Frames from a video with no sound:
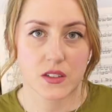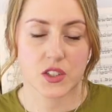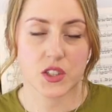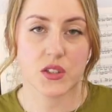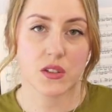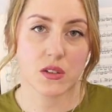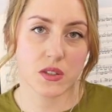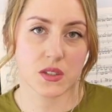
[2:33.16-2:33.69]
So
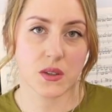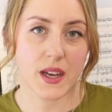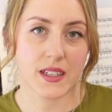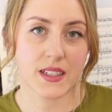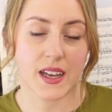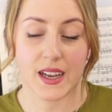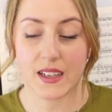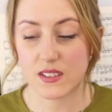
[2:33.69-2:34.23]
you could also
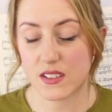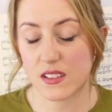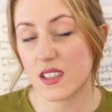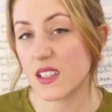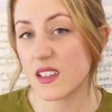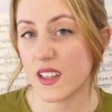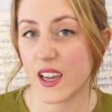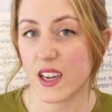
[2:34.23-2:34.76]
add Hanon
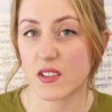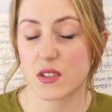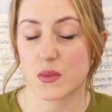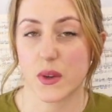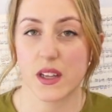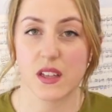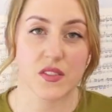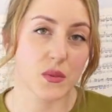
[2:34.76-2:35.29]
in there as
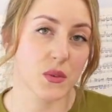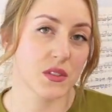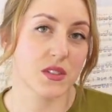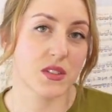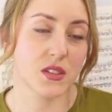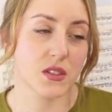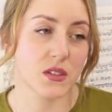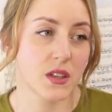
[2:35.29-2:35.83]
well if you want
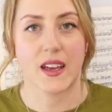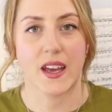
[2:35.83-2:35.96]
to.